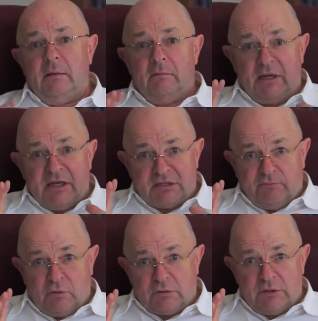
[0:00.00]
Well, yes,
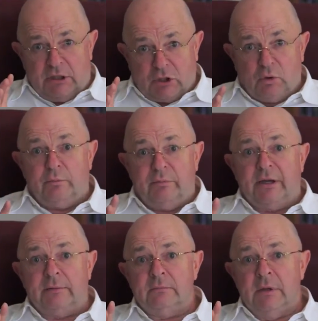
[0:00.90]
of course, it could
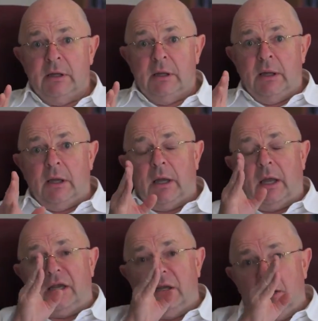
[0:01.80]
be.
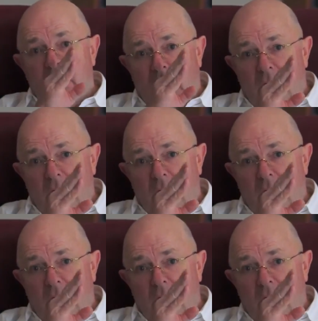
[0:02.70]
And in the